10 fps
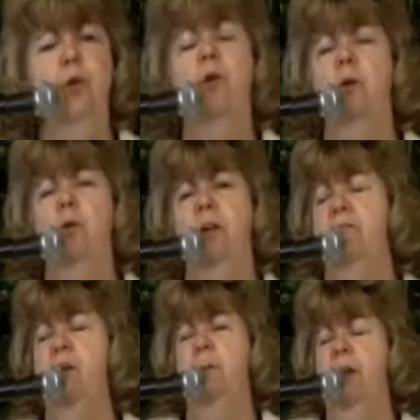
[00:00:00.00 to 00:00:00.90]
you're not going to
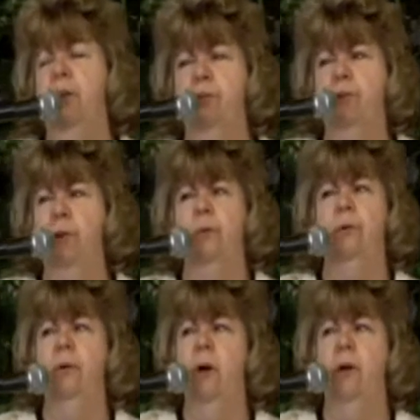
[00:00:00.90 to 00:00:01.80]
give him an interview,
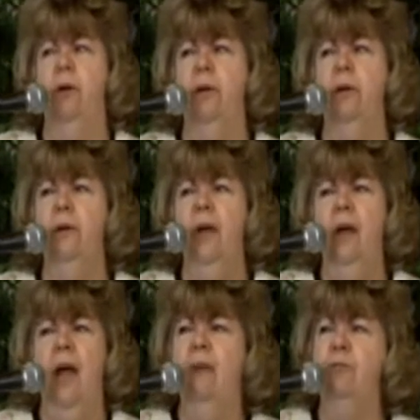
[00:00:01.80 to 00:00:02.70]
are you?
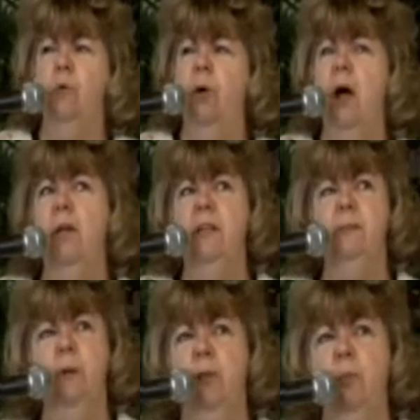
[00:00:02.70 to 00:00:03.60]
After what all
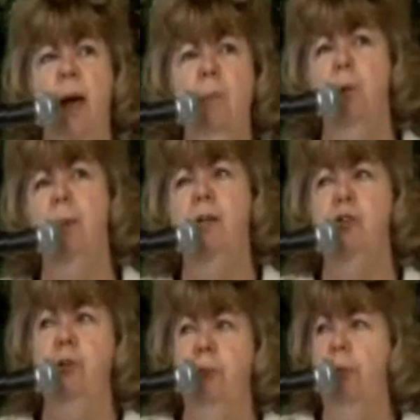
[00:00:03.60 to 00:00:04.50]
he's put in the paper
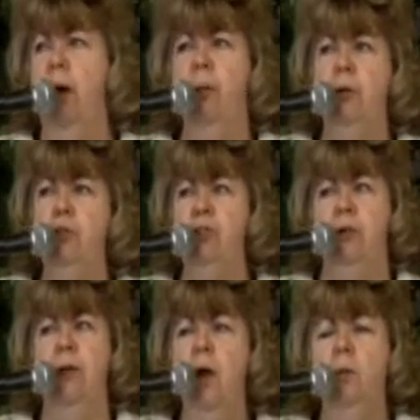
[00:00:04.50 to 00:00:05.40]
about you and published
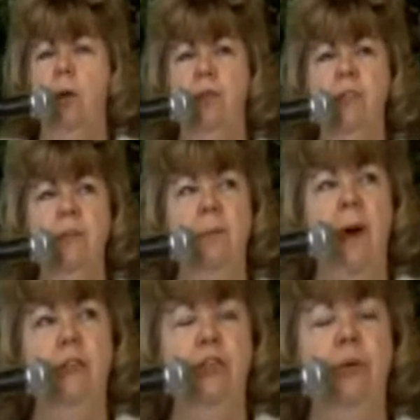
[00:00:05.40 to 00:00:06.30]
and wrote this
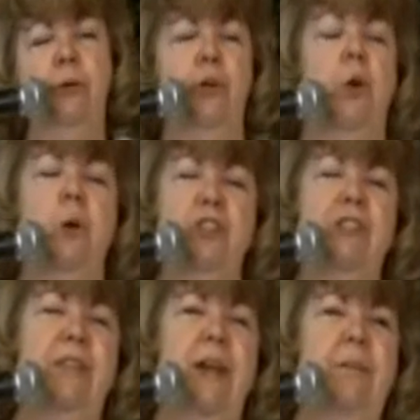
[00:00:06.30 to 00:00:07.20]
about you, and you know what she
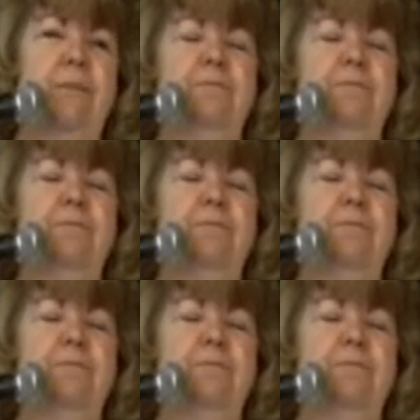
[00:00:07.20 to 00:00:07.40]
said?